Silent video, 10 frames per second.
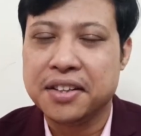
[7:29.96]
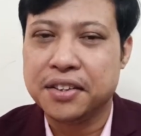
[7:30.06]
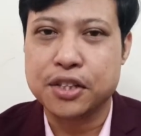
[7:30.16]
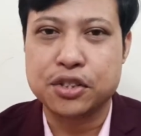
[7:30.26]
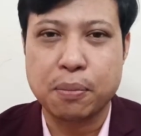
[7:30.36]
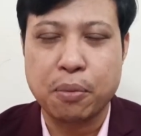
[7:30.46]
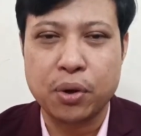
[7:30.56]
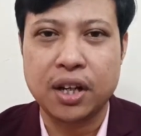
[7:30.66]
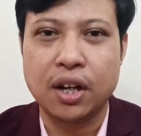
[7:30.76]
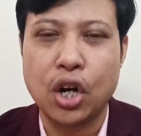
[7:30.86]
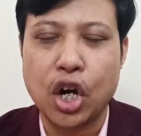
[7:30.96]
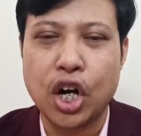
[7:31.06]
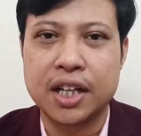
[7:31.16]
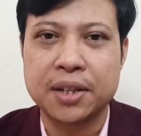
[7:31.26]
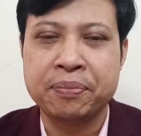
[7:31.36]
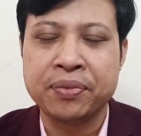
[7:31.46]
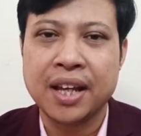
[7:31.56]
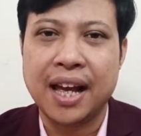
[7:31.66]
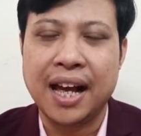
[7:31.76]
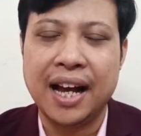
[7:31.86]
they're supporting a lot,
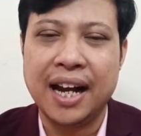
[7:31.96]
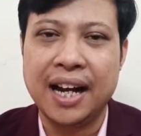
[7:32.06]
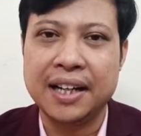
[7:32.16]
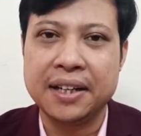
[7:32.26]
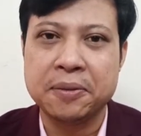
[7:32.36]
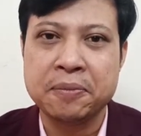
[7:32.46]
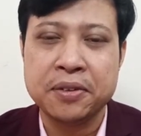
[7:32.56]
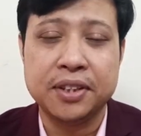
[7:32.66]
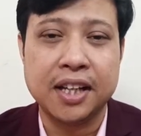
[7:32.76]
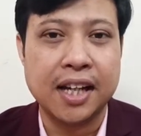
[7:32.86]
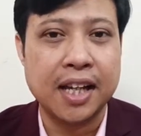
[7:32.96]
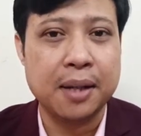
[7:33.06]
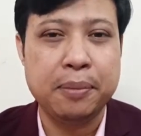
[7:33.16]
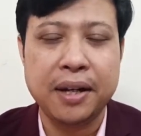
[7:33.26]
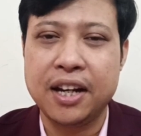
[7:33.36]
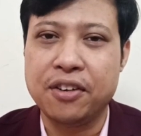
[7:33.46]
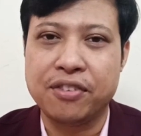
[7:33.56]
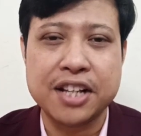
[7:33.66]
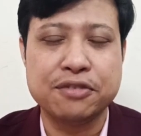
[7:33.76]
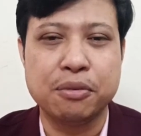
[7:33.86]
and they're helping in
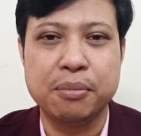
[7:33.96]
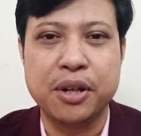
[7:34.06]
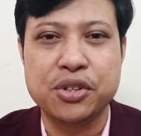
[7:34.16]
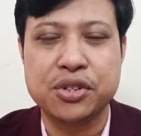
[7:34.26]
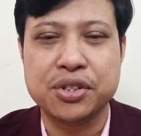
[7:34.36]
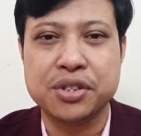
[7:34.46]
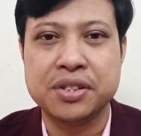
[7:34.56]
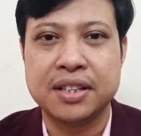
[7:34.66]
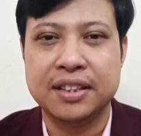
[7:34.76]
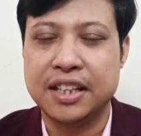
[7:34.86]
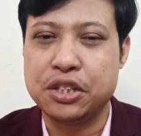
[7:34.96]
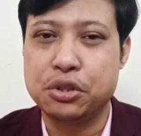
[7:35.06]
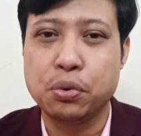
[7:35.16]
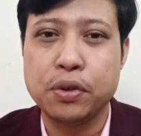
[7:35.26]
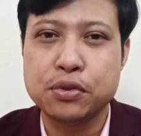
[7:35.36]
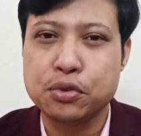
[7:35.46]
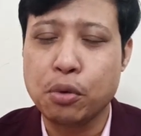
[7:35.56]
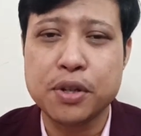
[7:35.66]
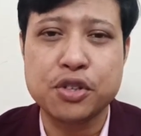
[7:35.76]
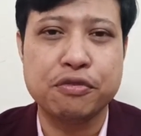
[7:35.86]
transformation. They're showing
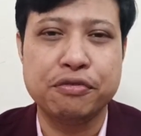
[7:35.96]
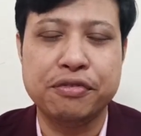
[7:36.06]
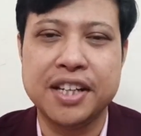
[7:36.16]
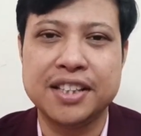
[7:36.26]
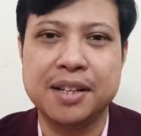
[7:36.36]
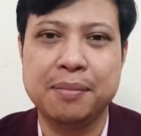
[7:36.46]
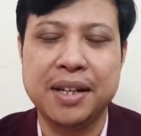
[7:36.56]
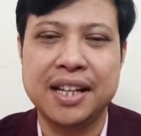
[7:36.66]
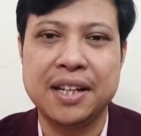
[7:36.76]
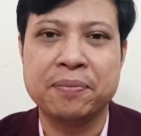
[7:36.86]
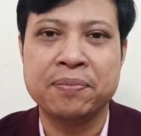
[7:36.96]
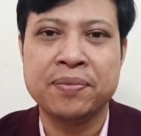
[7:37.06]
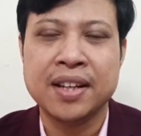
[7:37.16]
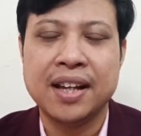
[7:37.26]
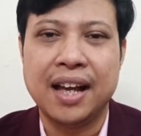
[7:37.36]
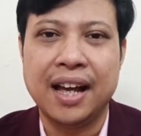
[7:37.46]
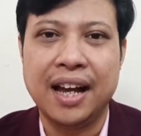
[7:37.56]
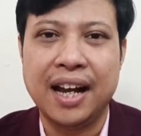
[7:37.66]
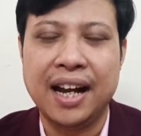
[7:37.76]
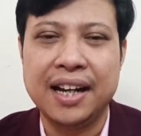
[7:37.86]
so much of faith in me,
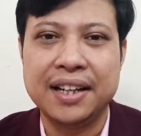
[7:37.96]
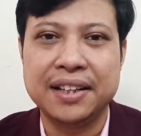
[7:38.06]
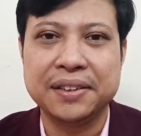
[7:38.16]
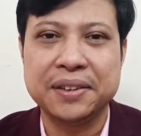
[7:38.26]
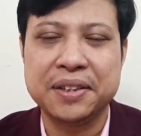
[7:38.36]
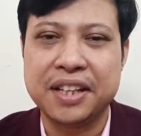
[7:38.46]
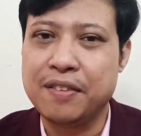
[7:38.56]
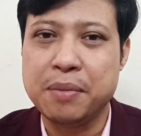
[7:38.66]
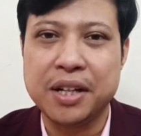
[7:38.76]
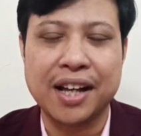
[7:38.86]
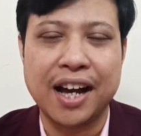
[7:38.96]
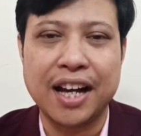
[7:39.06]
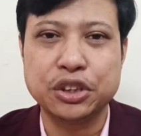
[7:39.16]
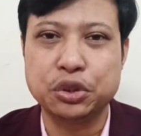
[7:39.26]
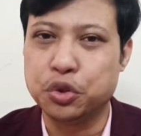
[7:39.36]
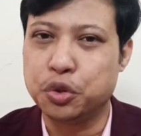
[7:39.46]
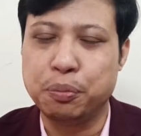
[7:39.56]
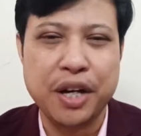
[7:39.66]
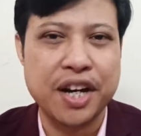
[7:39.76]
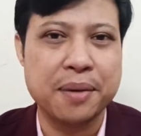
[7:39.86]
and giving me tasks to
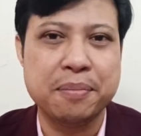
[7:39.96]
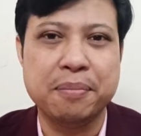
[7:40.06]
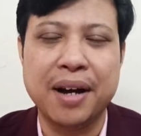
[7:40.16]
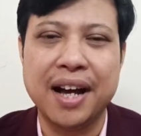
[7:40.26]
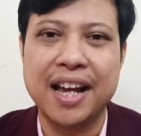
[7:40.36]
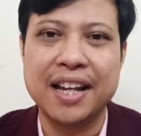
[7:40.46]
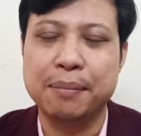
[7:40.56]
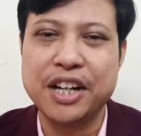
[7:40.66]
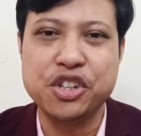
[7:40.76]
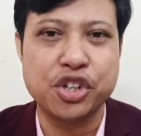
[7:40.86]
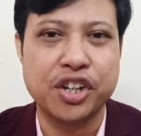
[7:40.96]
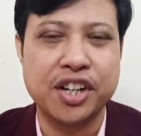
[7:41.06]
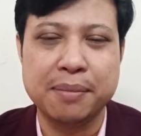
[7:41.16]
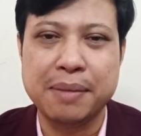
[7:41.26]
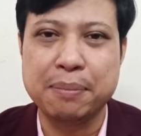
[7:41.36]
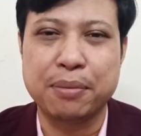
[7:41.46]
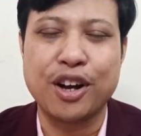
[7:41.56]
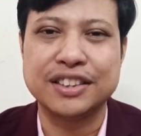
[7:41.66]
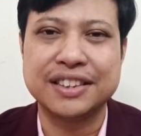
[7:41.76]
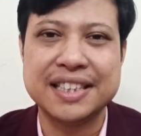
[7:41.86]
speed up my journey, my
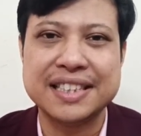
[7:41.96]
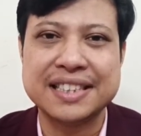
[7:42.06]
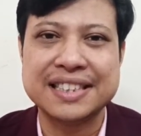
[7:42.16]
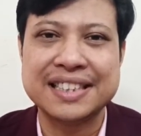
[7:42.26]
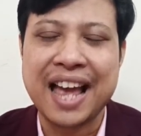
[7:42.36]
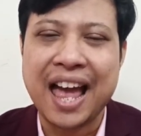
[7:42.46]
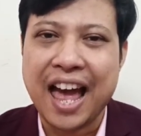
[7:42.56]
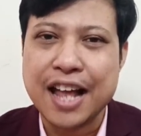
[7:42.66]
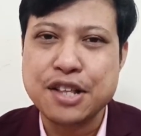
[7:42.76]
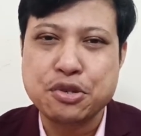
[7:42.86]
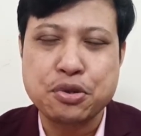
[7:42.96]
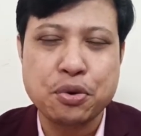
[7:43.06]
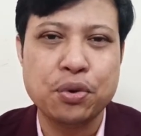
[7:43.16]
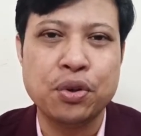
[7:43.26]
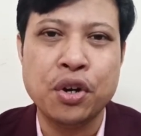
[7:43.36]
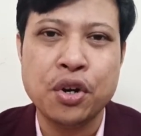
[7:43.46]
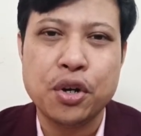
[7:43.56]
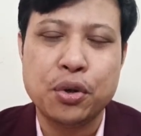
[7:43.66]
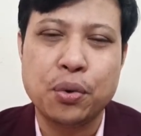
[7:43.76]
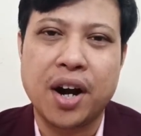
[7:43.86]
process, and soon
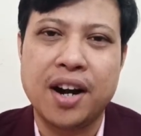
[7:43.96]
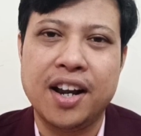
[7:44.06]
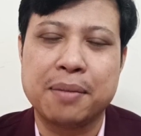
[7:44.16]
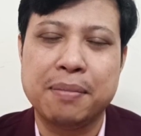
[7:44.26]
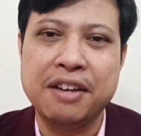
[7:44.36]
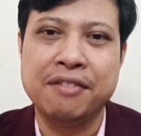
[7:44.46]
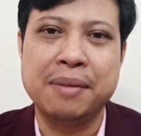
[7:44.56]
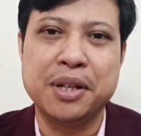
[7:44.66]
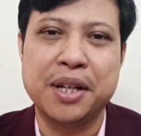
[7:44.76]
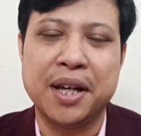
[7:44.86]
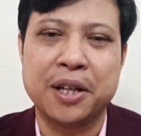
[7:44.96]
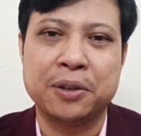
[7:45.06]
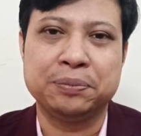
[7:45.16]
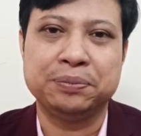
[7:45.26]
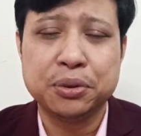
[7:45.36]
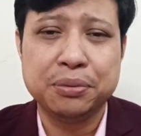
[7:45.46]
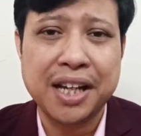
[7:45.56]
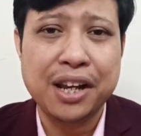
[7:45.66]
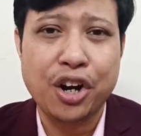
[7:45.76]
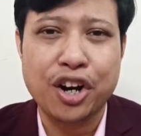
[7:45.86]
to conduct my webinar. So
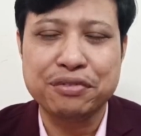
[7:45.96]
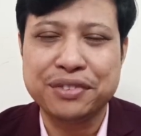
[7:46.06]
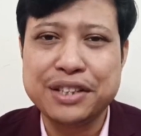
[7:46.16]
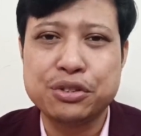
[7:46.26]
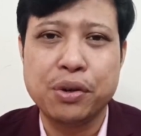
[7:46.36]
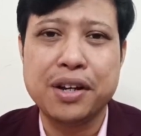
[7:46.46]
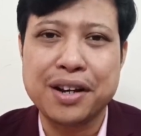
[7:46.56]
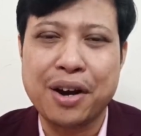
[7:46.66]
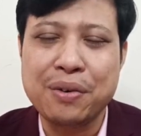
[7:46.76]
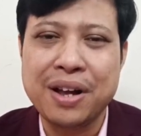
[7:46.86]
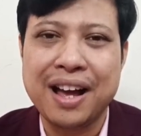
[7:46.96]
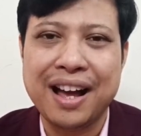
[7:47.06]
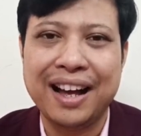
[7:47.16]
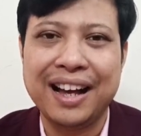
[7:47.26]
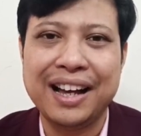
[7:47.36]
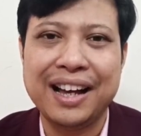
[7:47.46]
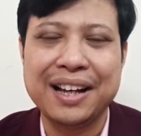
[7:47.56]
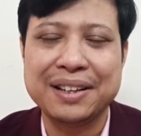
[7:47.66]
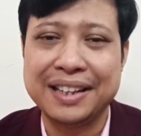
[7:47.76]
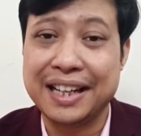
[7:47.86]
yeah, a lot of things going around,
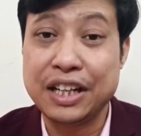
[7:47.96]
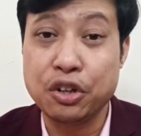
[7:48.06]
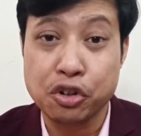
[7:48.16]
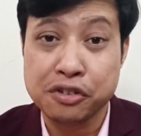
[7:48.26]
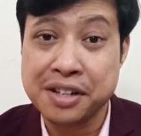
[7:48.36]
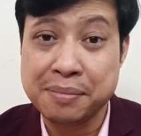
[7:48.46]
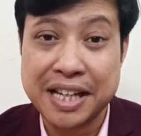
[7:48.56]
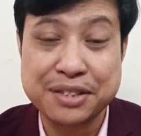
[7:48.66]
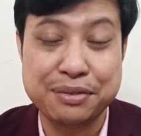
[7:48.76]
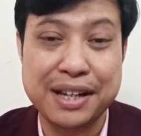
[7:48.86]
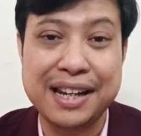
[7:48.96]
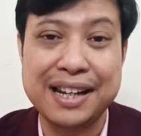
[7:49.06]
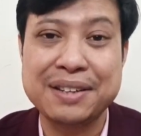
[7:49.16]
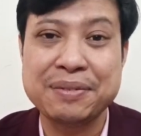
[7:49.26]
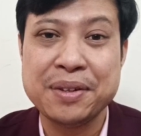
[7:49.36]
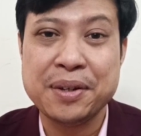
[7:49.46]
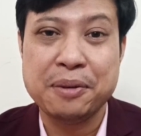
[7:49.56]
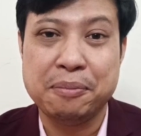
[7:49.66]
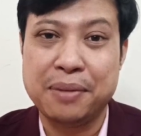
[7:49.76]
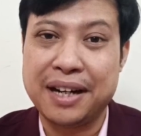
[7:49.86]
getting overwhelmed as well,
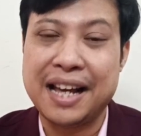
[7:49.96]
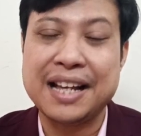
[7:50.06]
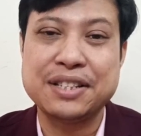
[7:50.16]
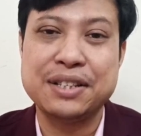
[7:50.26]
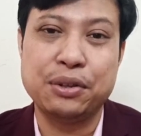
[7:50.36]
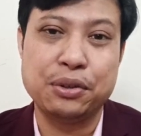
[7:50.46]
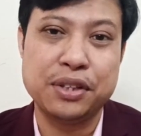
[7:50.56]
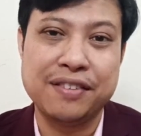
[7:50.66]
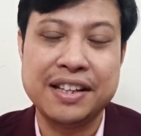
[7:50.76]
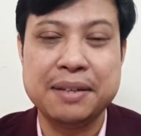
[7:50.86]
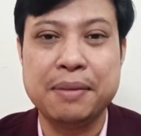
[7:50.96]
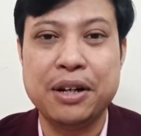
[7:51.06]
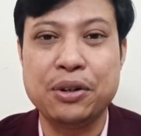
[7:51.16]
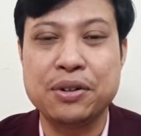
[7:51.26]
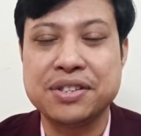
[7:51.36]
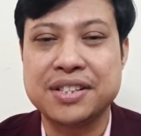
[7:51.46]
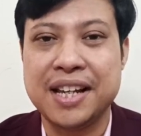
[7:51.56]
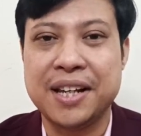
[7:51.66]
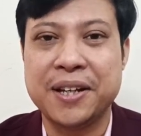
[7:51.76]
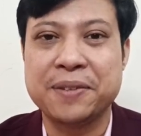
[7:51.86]
but as the Gurudev and the mentors
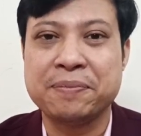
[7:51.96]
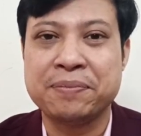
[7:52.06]
say,